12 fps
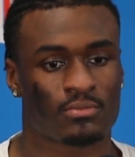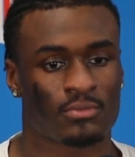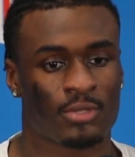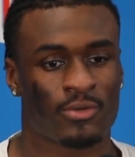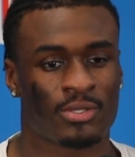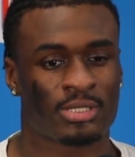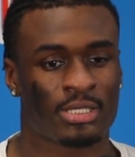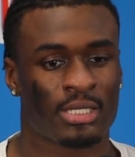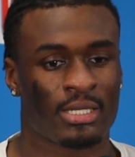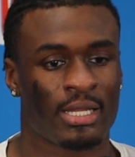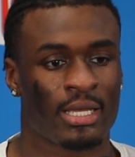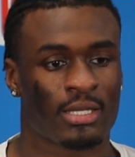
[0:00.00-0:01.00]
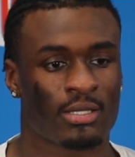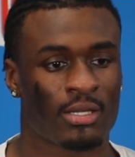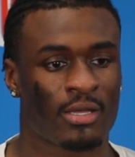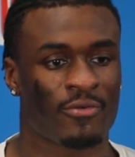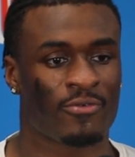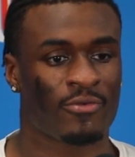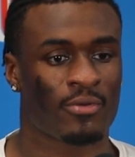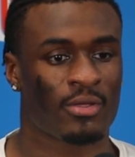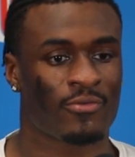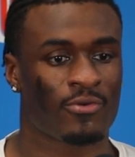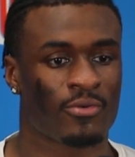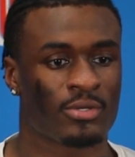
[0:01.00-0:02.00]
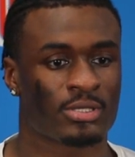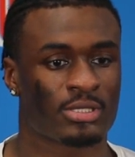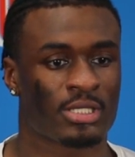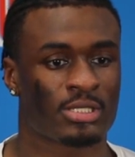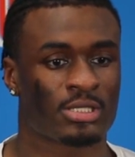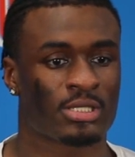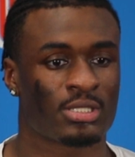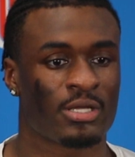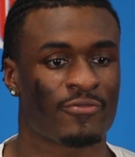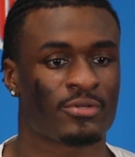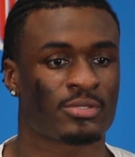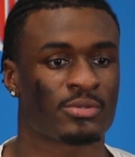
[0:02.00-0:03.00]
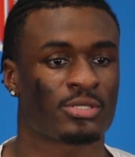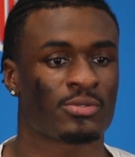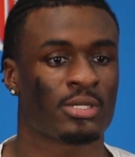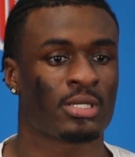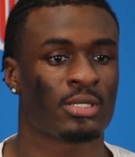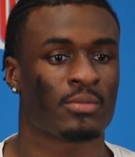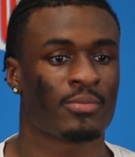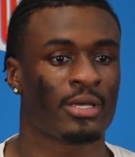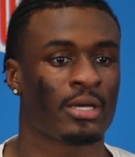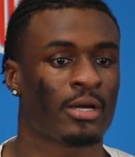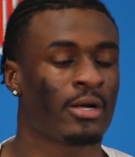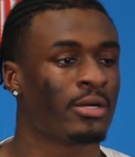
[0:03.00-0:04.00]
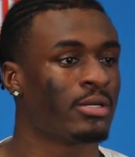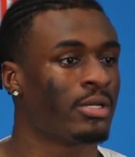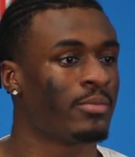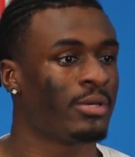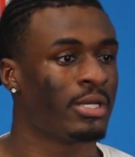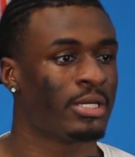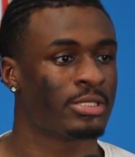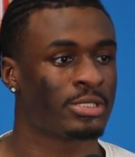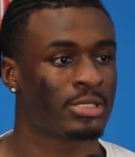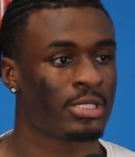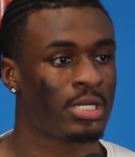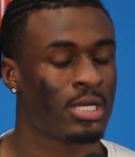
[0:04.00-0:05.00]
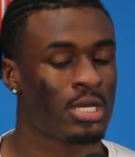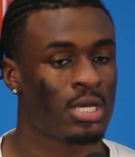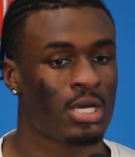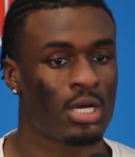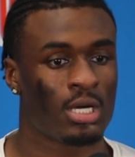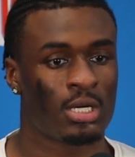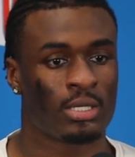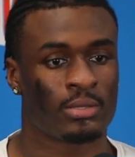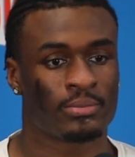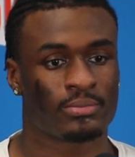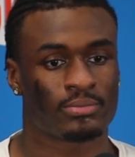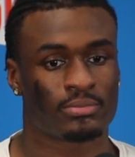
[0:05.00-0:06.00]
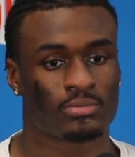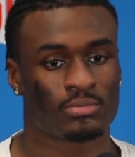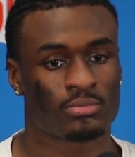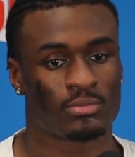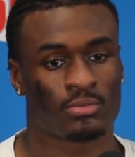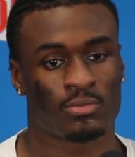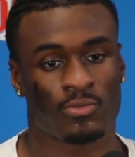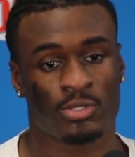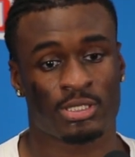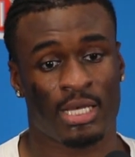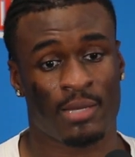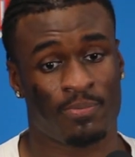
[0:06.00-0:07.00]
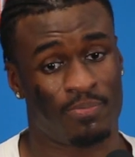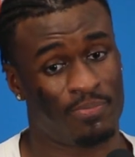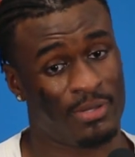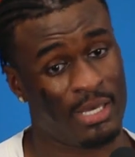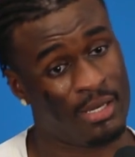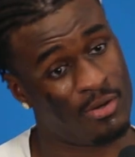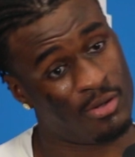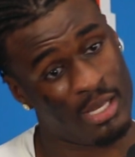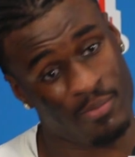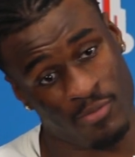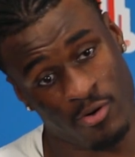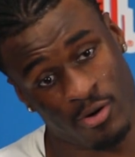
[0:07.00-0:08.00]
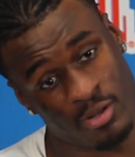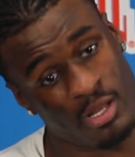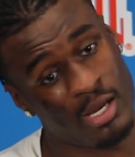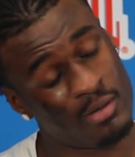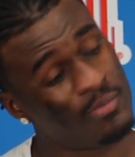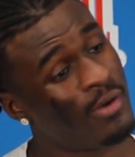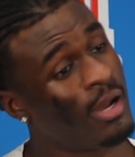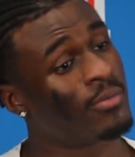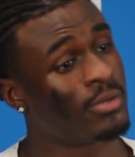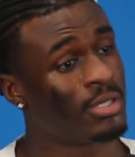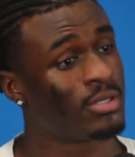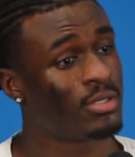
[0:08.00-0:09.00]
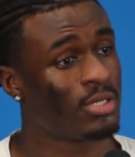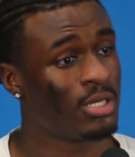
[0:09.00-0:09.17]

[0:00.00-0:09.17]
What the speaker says: There wasn't a nick. If it was, there's a difference between being hurt and being injured. Was I playing on that borderline? Probably.